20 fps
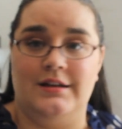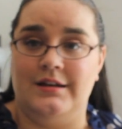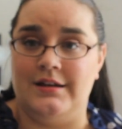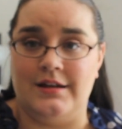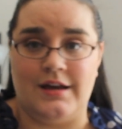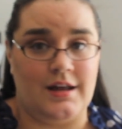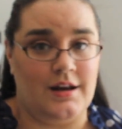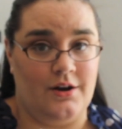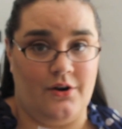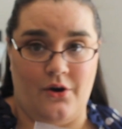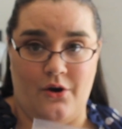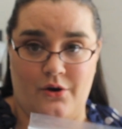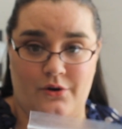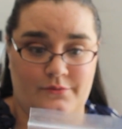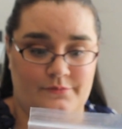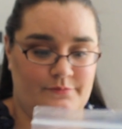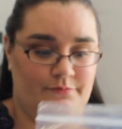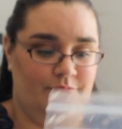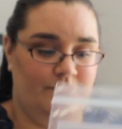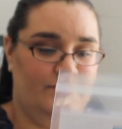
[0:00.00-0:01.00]
Not at all.
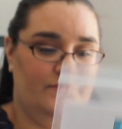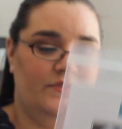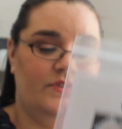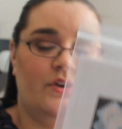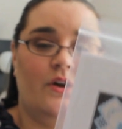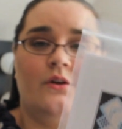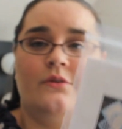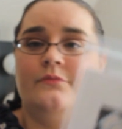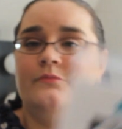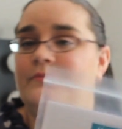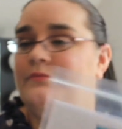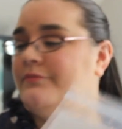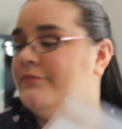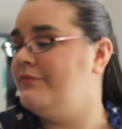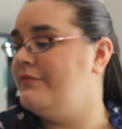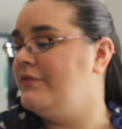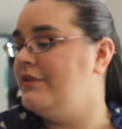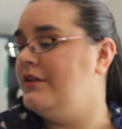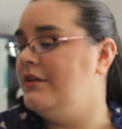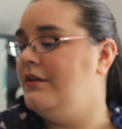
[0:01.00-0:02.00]
So
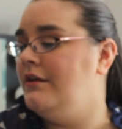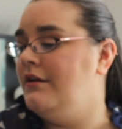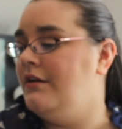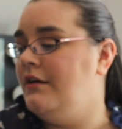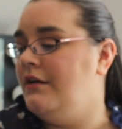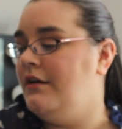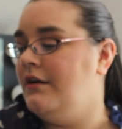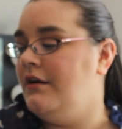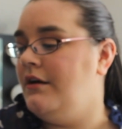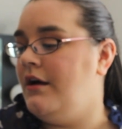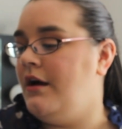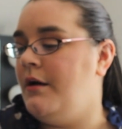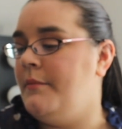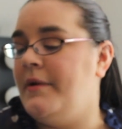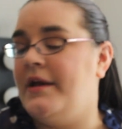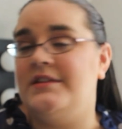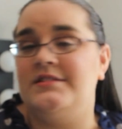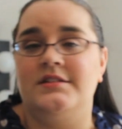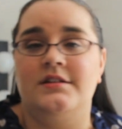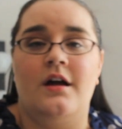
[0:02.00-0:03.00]

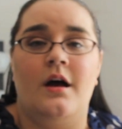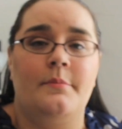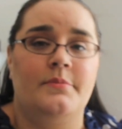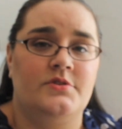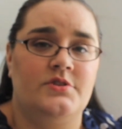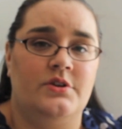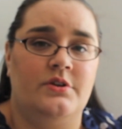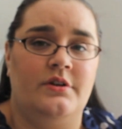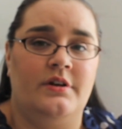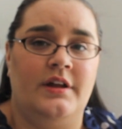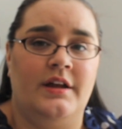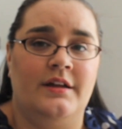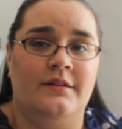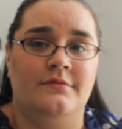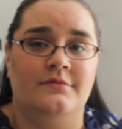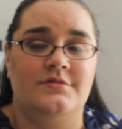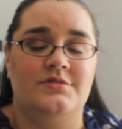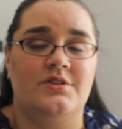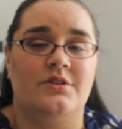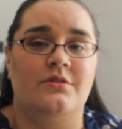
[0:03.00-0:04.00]
amazing
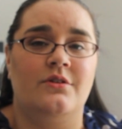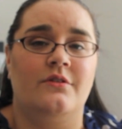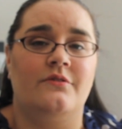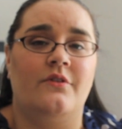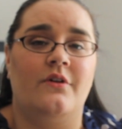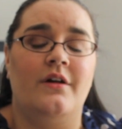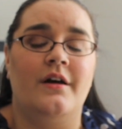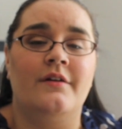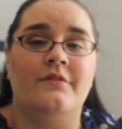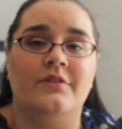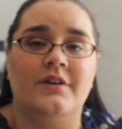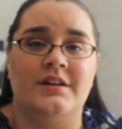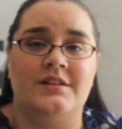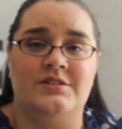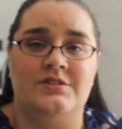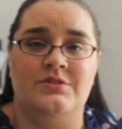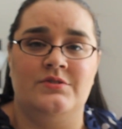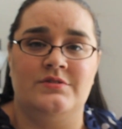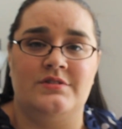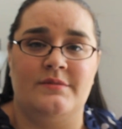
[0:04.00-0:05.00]
opportunity. Don't know if I'll ever get
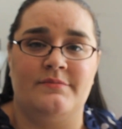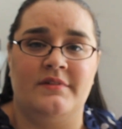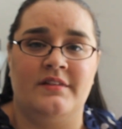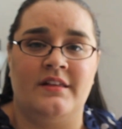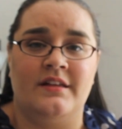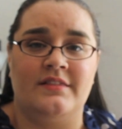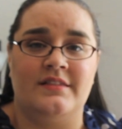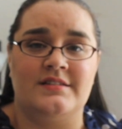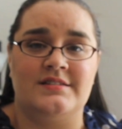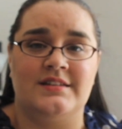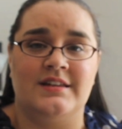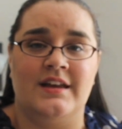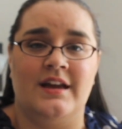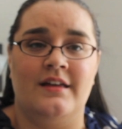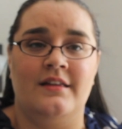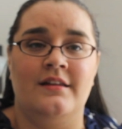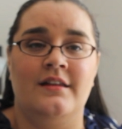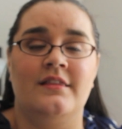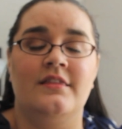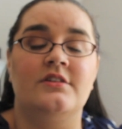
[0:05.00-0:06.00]
to do something like this
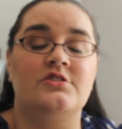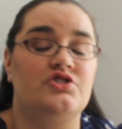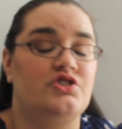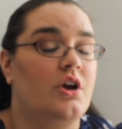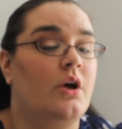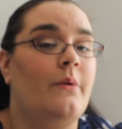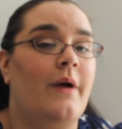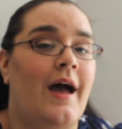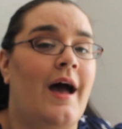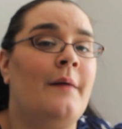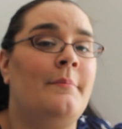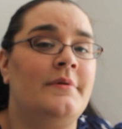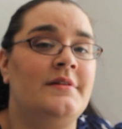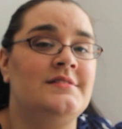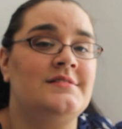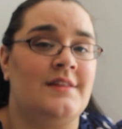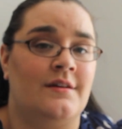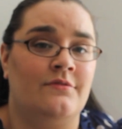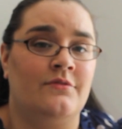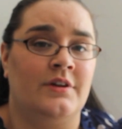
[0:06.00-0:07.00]
again. The show
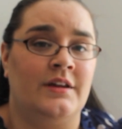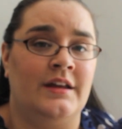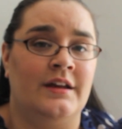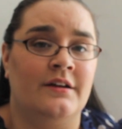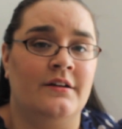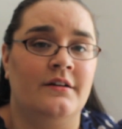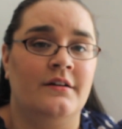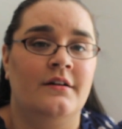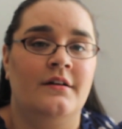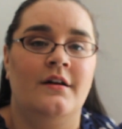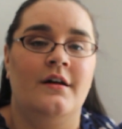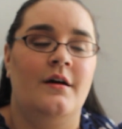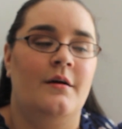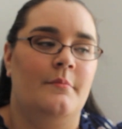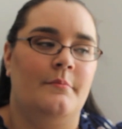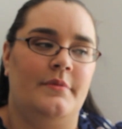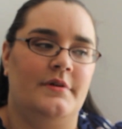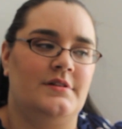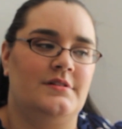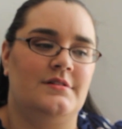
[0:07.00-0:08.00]
happens every year,
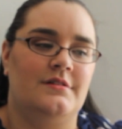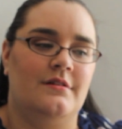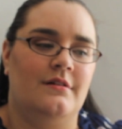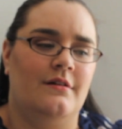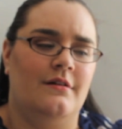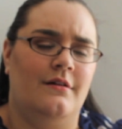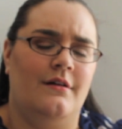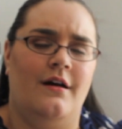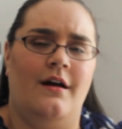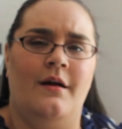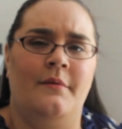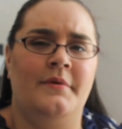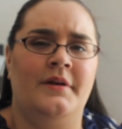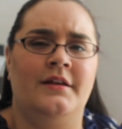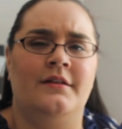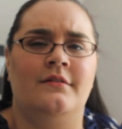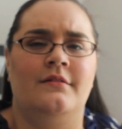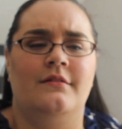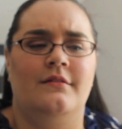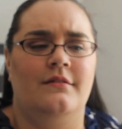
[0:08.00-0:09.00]
but I
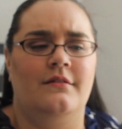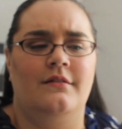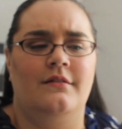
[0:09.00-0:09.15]
mean,